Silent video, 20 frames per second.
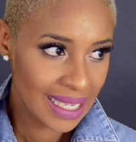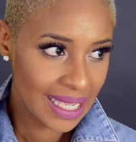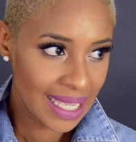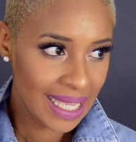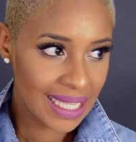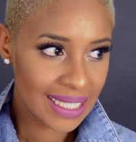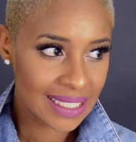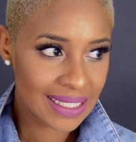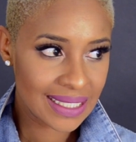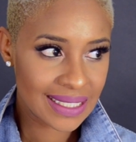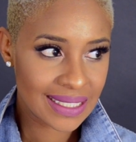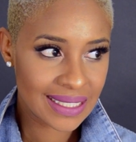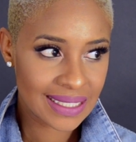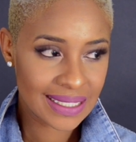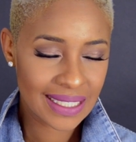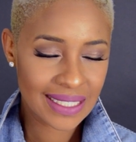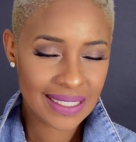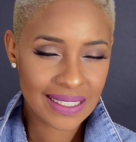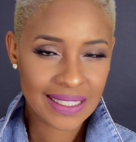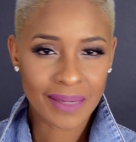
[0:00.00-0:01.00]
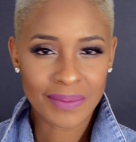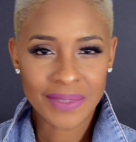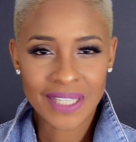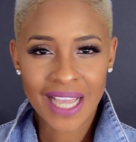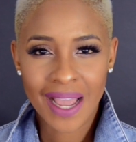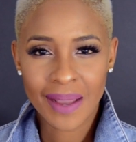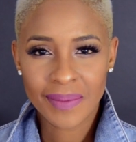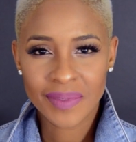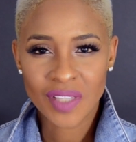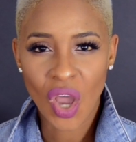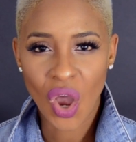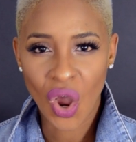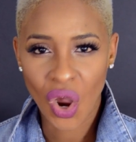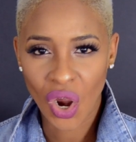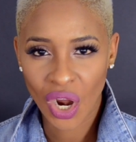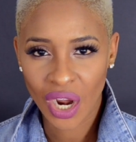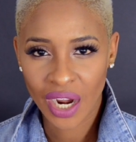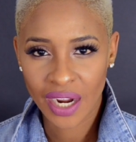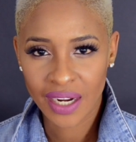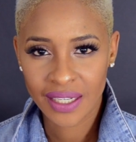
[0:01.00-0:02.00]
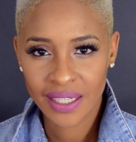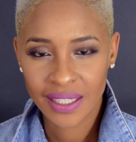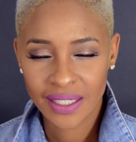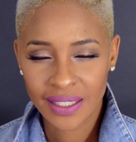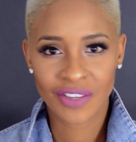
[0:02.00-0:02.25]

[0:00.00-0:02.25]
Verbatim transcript: it's sometimes hard.